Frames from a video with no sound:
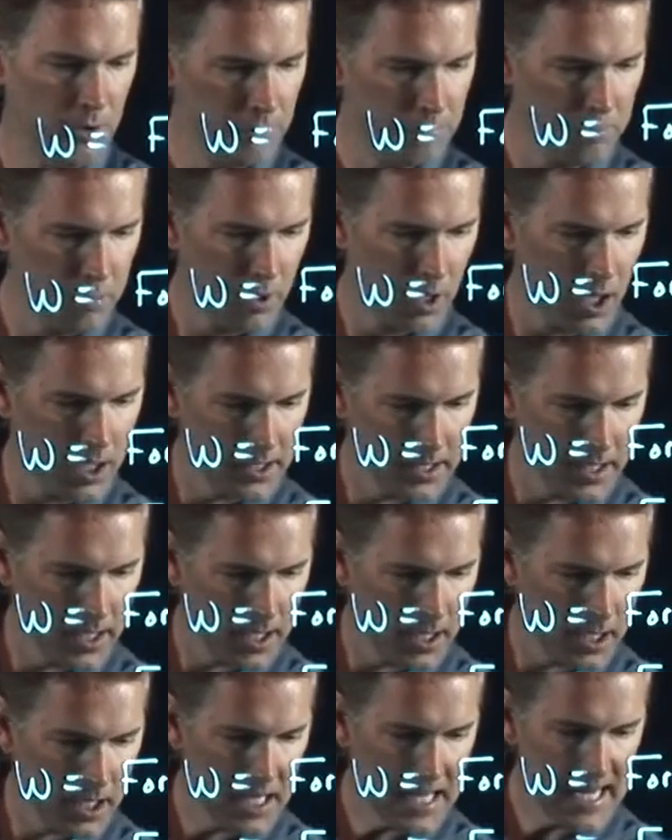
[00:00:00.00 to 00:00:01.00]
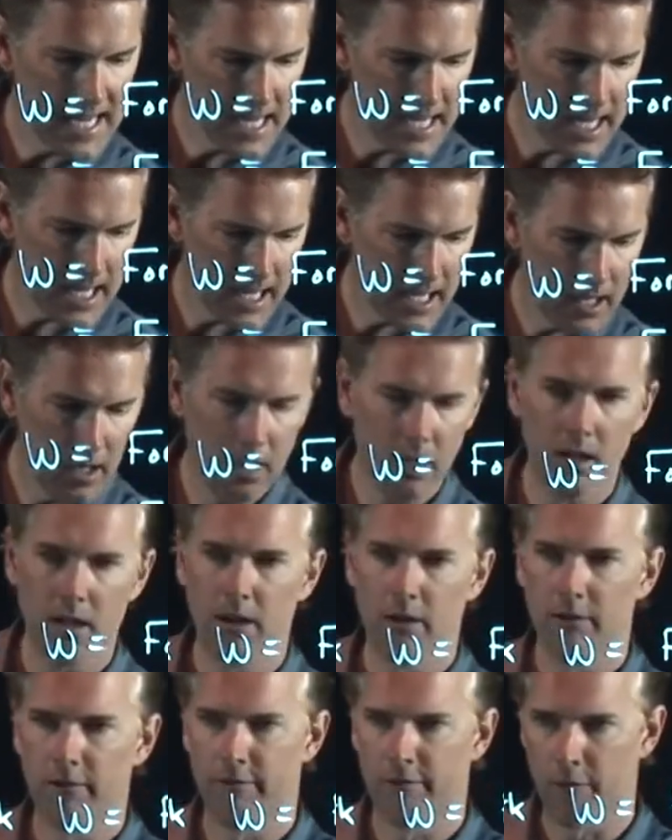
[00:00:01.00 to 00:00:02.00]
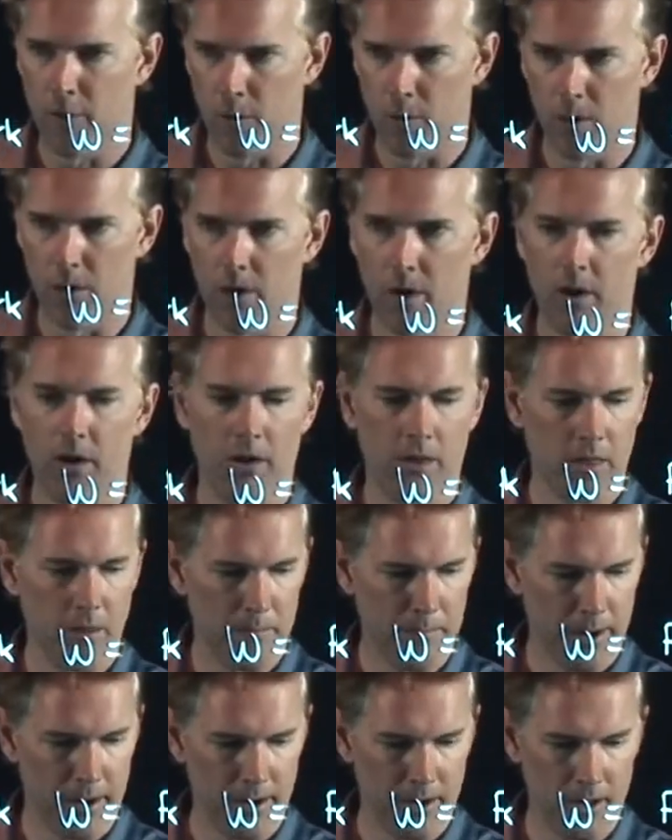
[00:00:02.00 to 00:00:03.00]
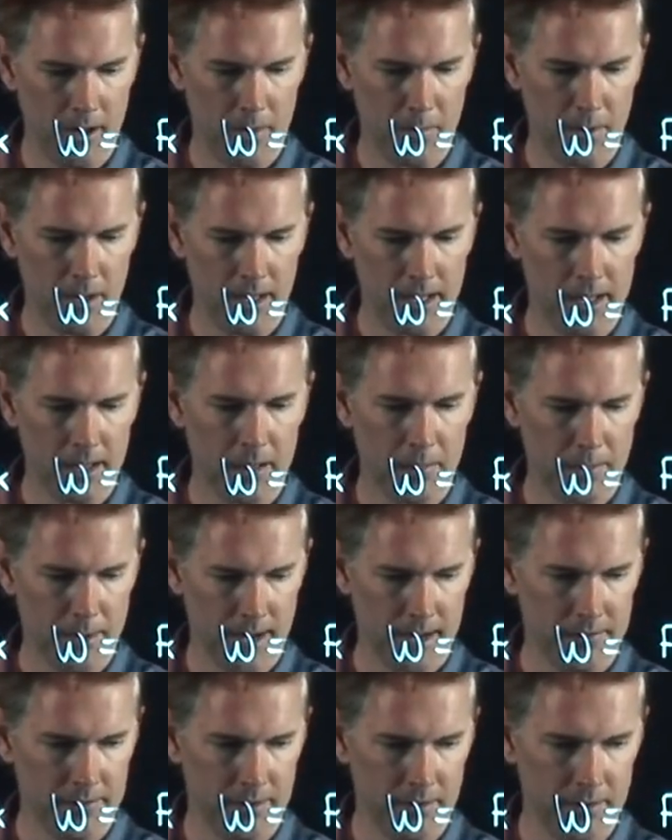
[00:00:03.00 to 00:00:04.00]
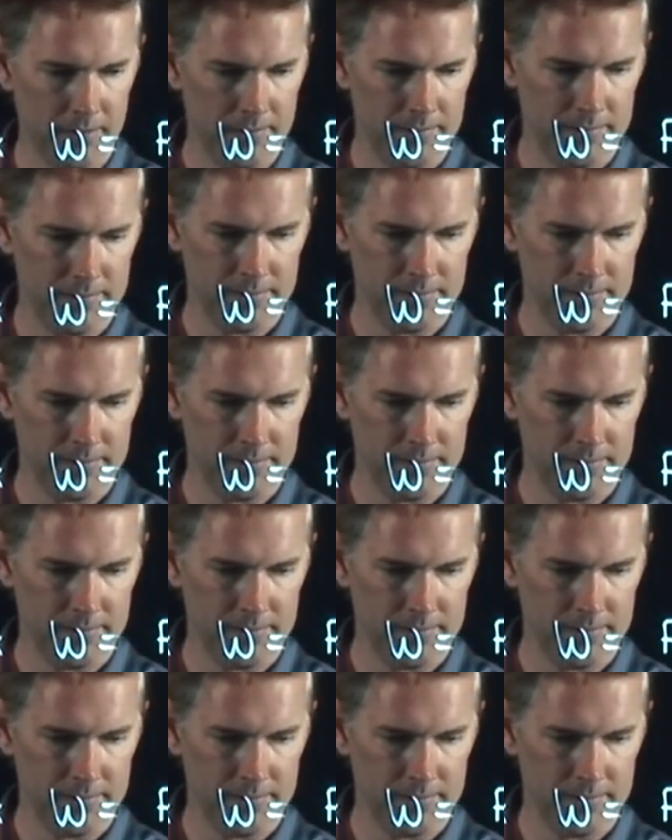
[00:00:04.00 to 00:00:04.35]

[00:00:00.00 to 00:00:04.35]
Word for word: just plugged in E for the parallel plate capacitor.